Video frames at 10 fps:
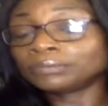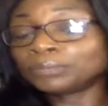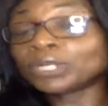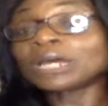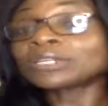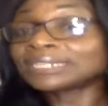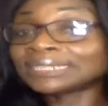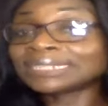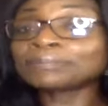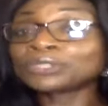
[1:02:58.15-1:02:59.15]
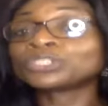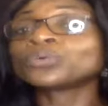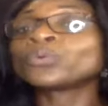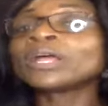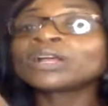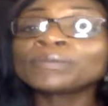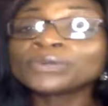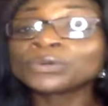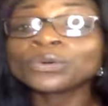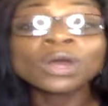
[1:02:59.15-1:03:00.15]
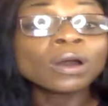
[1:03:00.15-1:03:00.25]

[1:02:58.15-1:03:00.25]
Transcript: put out his scepter to welcome you.